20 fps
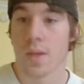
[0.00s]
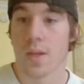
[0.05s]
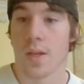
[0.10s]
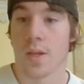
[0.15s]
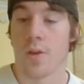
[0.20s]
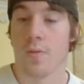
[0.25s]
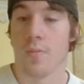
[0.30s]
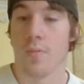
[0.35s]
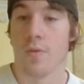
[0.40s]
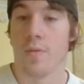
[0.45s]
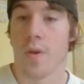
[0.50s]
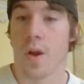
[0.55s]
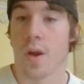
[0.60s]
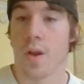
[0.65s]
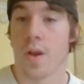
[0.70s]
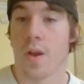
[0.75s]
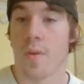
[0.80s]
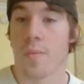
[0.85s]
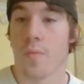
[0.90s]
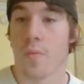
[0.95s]
He'll move
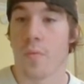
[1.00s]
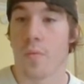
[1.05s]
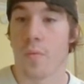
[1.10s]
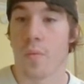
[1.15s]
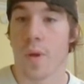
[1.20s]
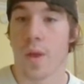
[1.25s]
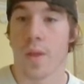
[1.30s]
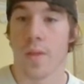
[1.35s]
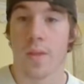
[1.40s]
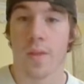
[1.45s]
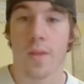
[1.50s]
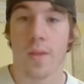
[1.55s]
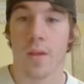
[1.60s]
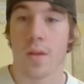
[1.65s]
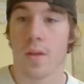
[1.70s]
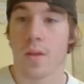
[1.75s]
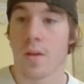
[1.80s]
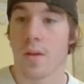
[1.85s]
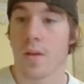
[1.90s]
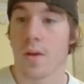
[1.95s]
on up with
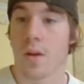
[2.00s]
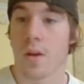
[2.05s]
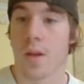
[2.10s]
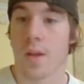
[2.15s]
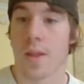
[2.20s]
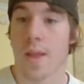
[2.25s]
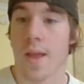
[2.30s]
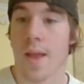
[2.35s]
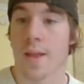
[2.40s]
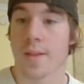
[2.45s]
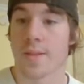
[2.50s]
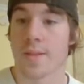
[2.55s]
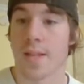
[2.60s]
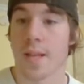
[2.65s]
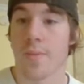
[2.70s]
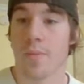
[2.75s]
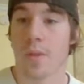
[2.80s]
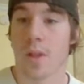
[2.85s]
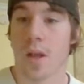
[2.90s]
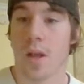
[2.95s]
that
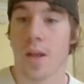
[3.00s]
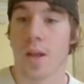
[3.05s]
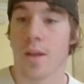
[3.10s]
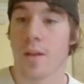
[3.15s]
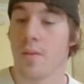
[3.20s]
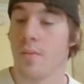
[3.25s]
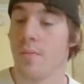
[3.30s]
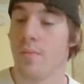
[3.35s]
Sableye.